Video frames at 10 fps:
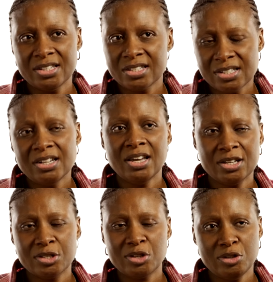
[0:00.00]
a silly
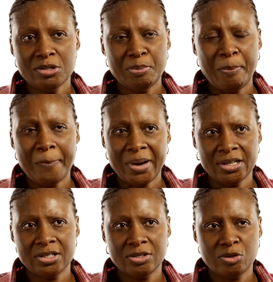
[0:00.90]
excuse,
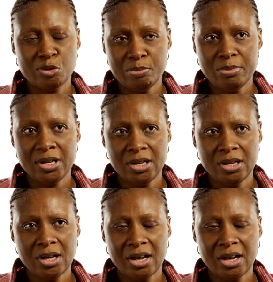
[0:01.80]
but to me,